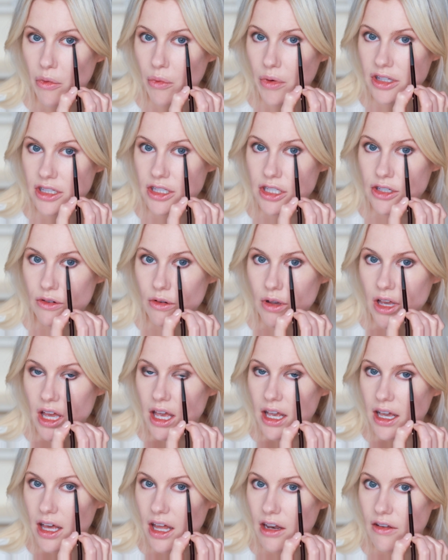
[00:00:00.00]
Once you
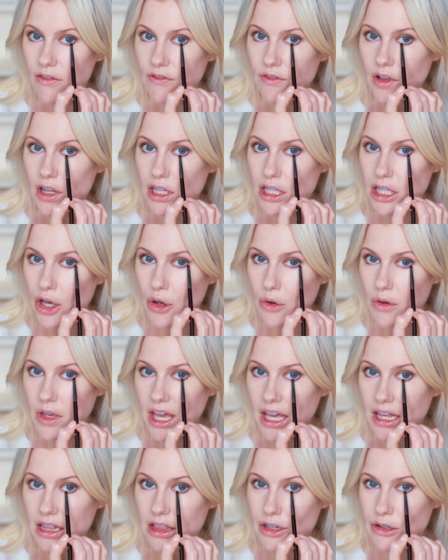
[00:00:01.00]
kind of
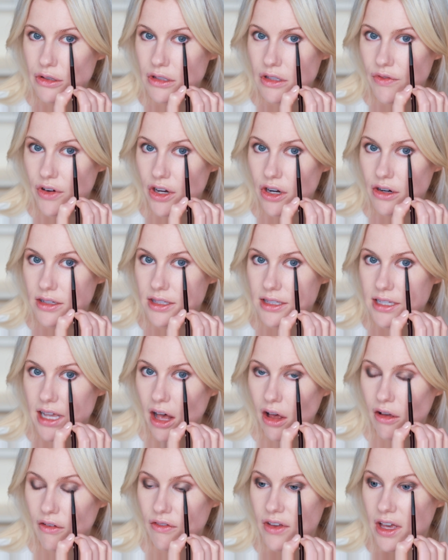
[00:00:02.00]
locate those for
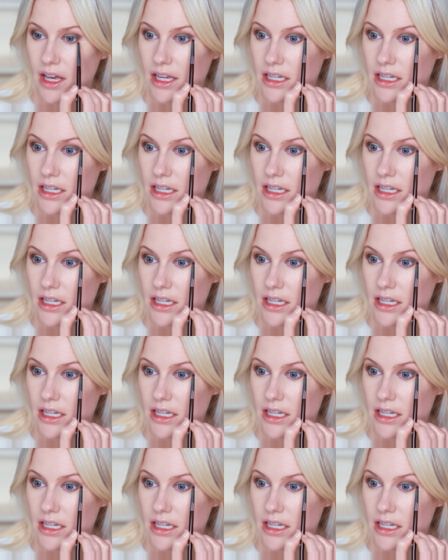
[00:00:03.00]
yourself,